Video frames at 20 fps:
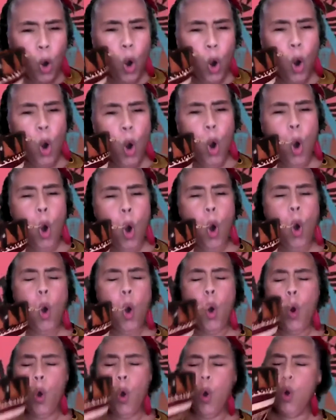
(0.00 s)

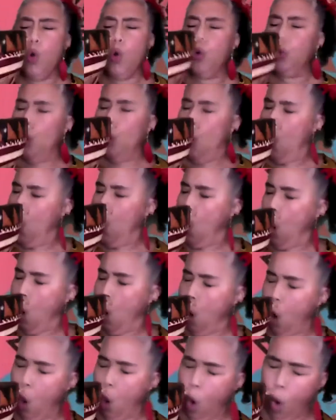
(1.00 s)

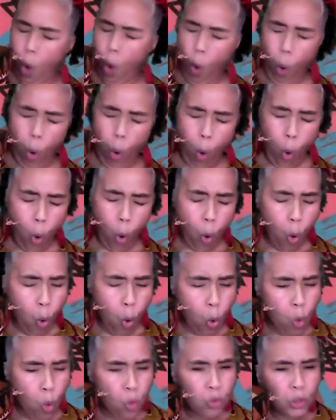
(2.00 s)

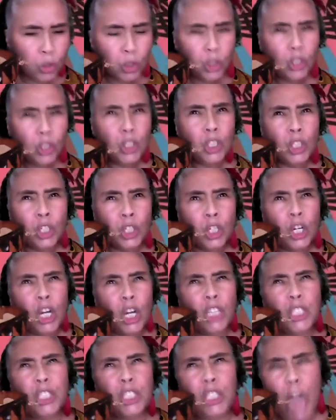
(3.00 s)
Who,
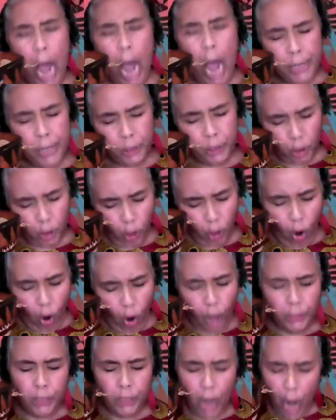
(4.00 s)
who? Is that
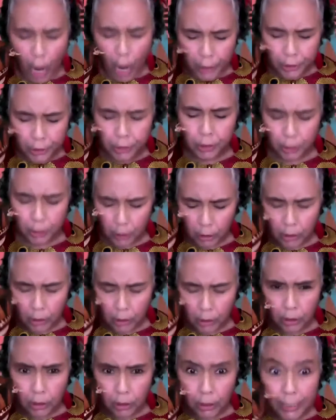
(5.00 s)
your Nancy?
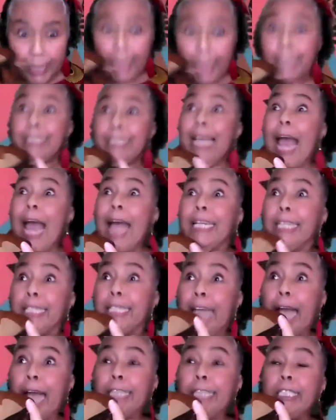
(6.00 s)
Yeah,
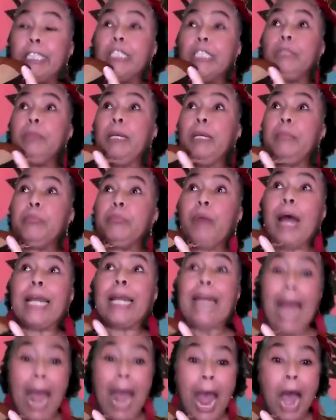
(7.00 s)
yes, it's me,
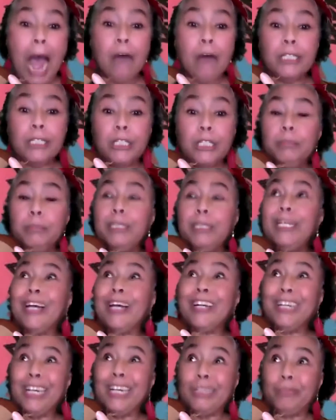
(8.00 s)
brother Owl. It's me,
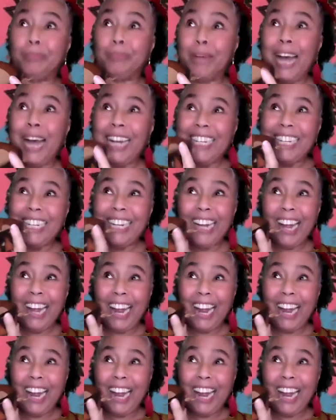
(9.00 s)
your good buddy.